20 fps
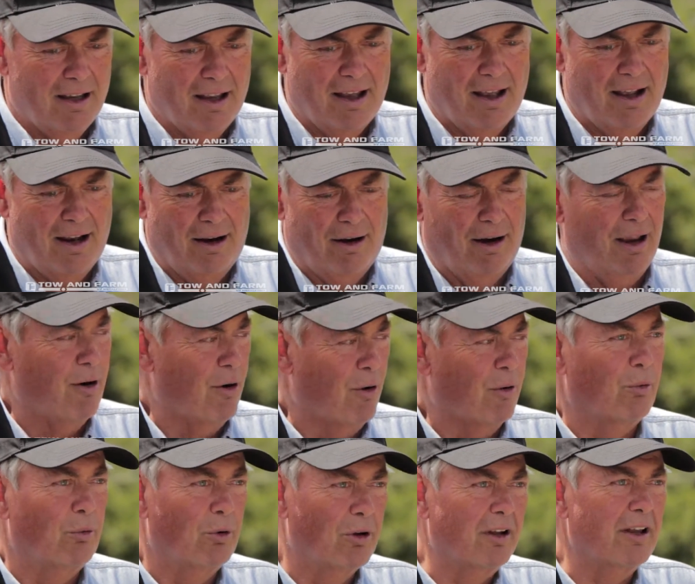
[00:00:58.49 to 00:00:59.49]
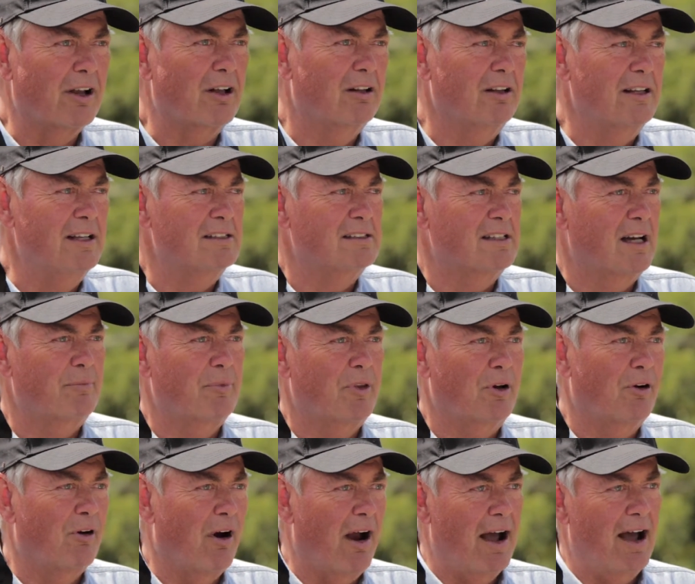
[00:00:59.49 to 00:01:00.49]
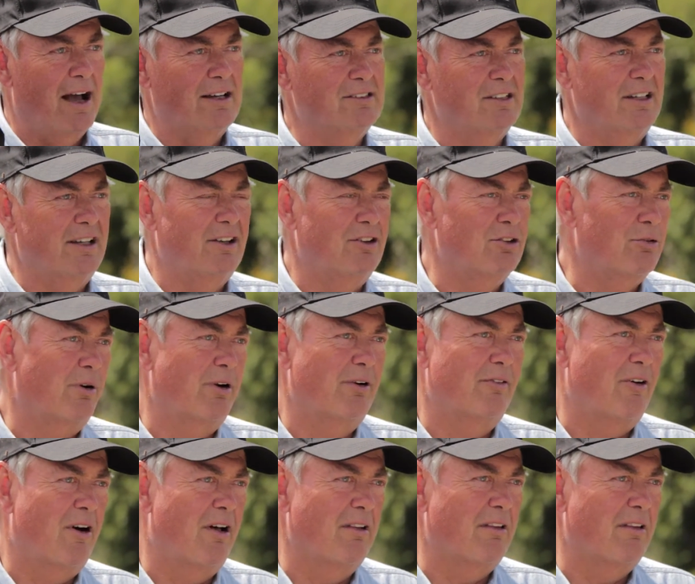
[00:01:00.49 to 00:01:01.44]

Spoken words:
and it really cleans up the grass. It gets rid of